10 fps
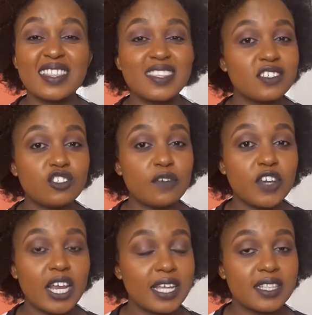this
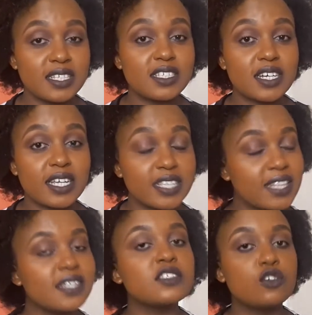jovial and this crazy
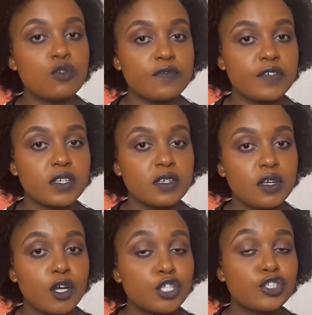and this goofy
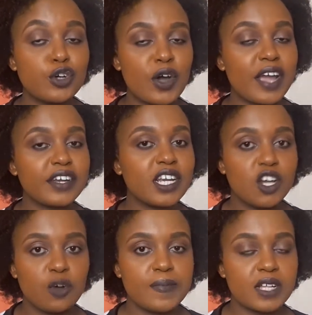so i
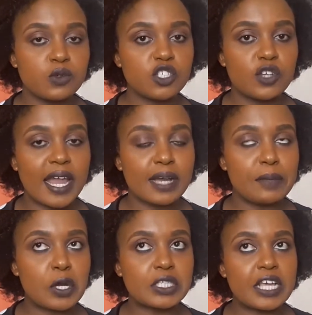really hope that's what you like
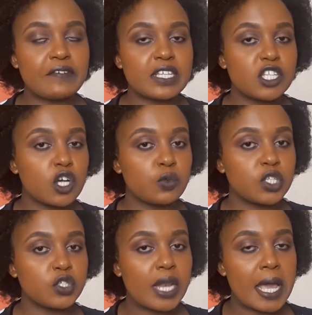because if it's not
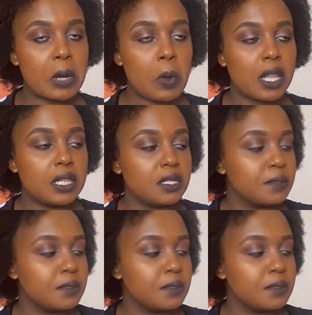what you like well